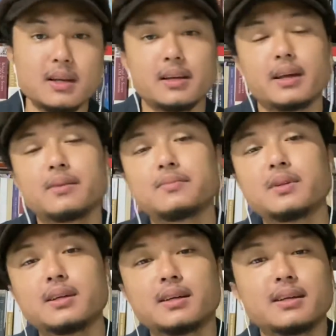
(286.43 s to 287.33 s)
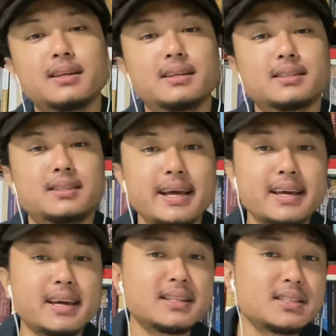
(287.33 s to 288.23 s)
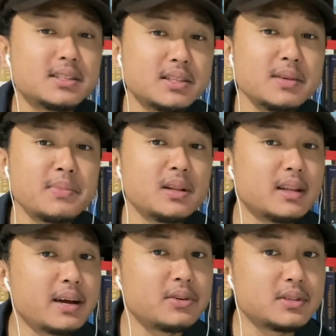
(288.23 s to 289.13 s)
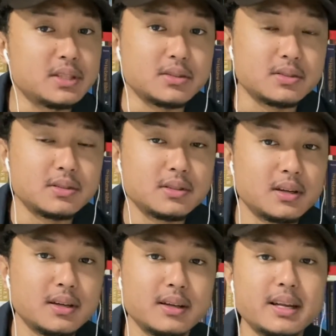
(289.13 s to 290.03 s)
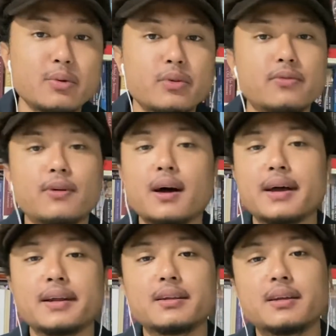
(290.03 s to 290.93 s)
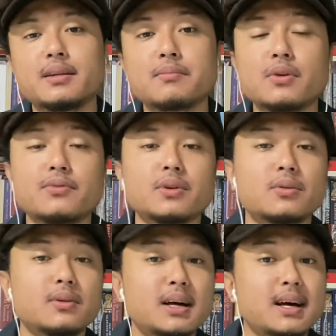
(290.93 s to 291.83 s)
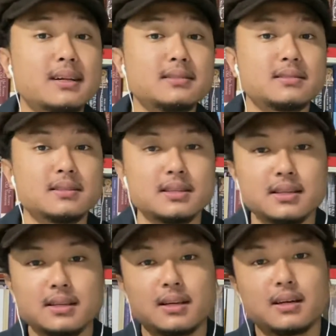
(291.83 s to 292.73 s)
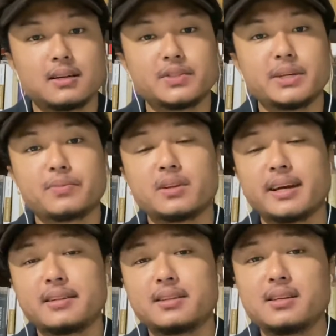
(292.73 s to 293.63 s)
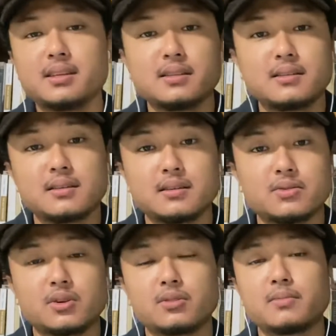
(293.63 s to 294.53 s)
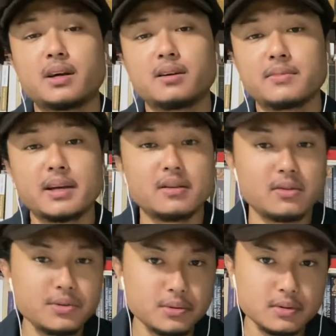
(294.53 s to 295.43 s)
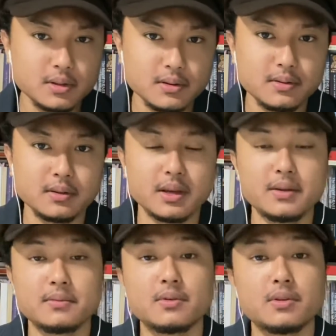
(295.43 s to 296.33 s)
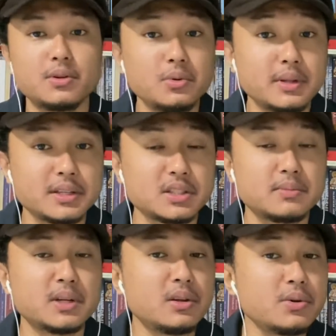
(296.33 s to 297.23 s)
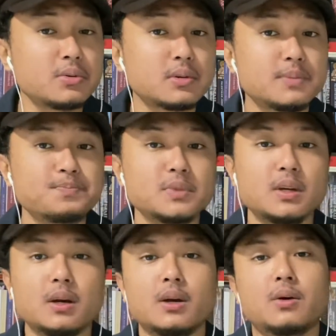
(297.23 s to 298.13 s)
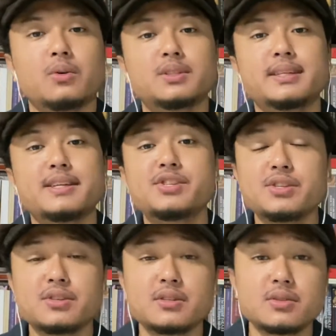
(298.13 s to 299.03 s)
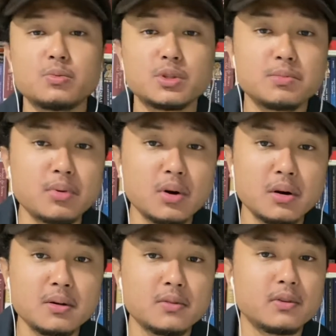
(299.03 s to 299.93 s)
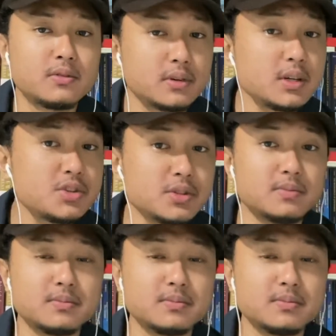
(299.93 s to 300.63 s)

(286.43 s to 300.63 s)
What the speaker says: Okay, the second similarities that we find in both the Quran, chapter 19, Surah Maryam, and Luke, okay, the New Testament Luke, was that Jesus was born of a virgin.